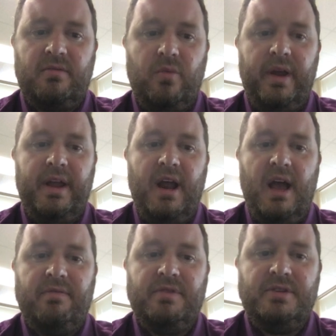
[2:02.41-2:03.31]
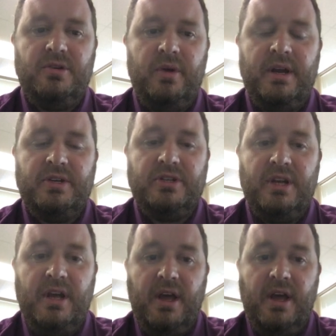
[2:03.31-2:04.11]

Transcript: week and a half to 2 weeks.